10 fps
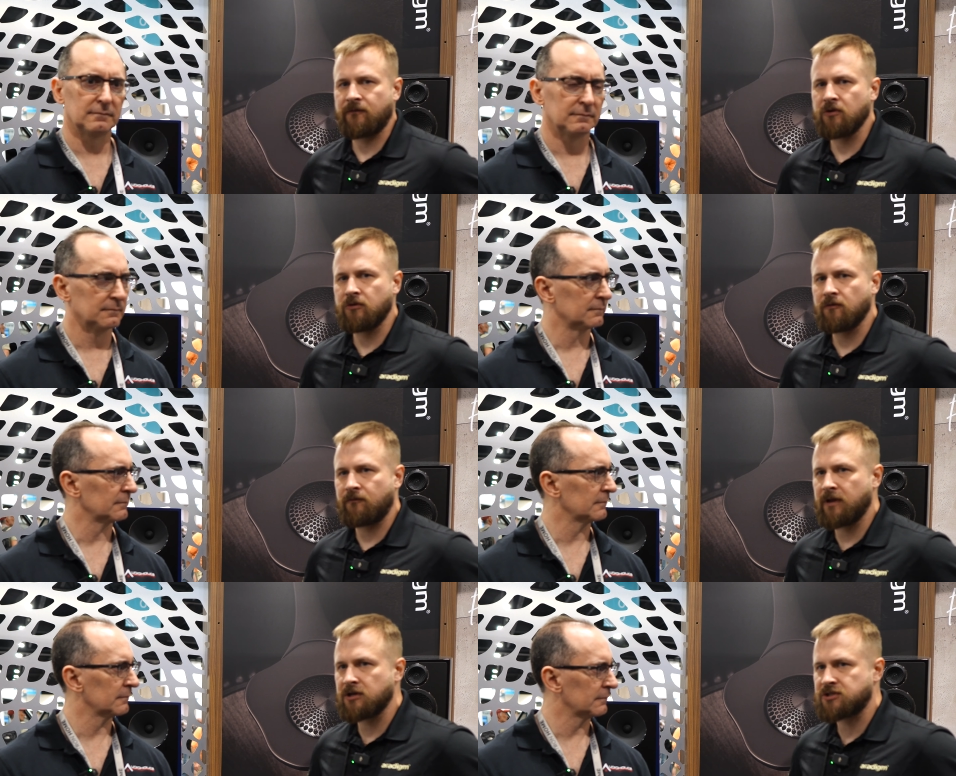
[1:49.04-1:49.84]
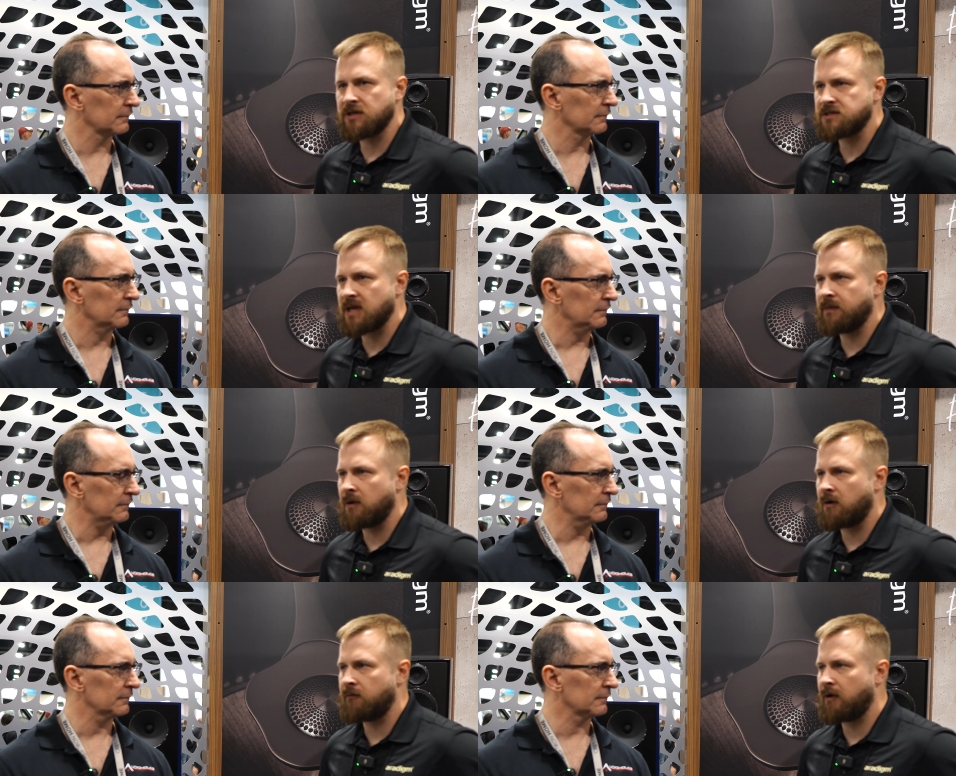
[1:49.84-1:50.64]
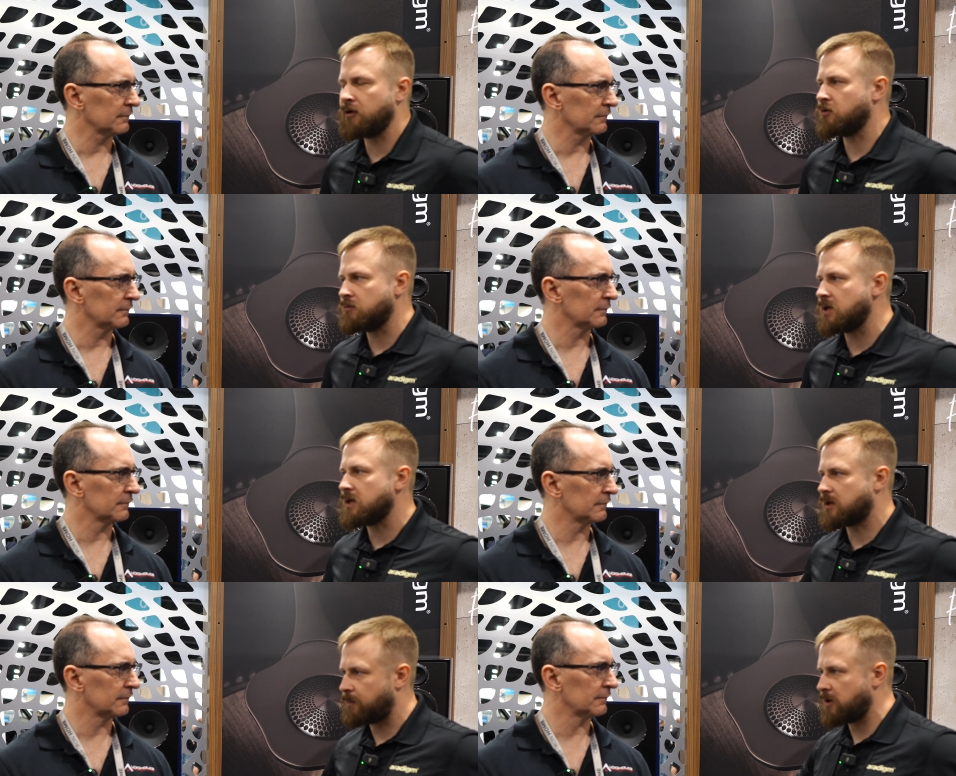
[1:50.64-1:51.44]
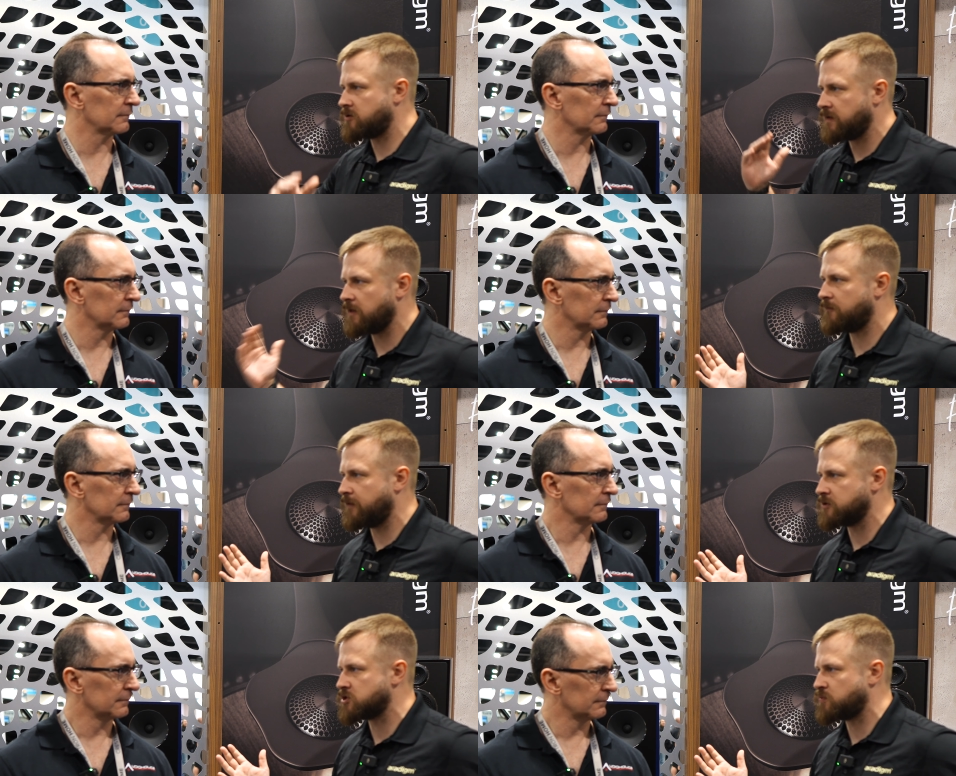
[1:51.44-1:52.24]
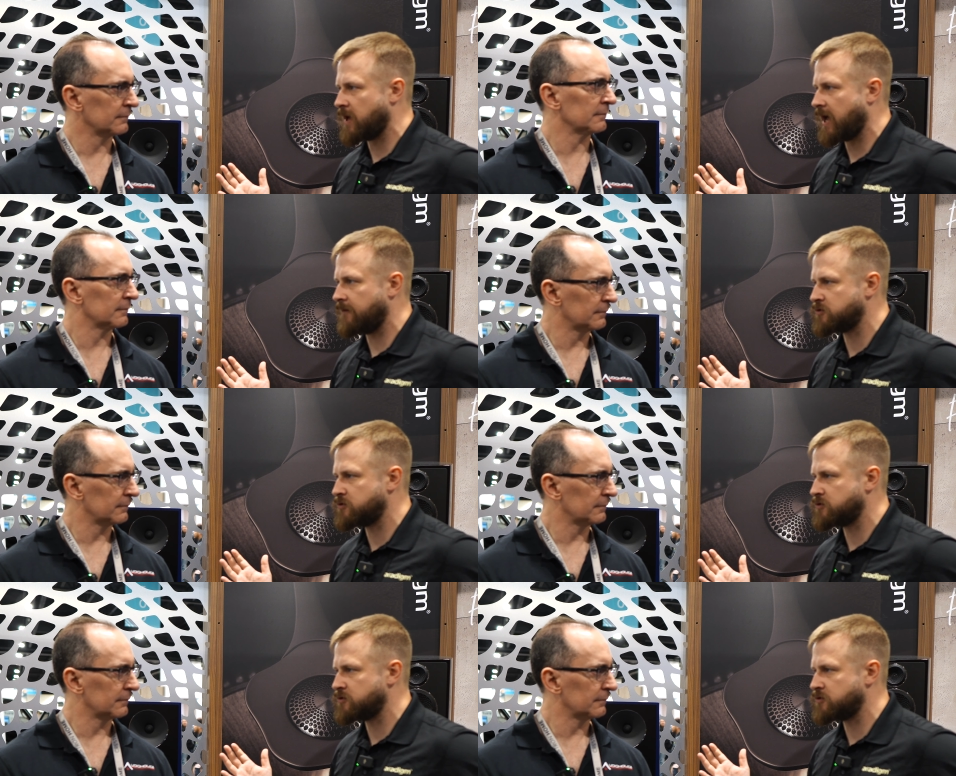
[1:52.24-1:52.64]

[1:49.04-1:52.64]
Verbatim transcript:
Speaker 1: a few new finishes and they're very unique compared to the other finishes we have.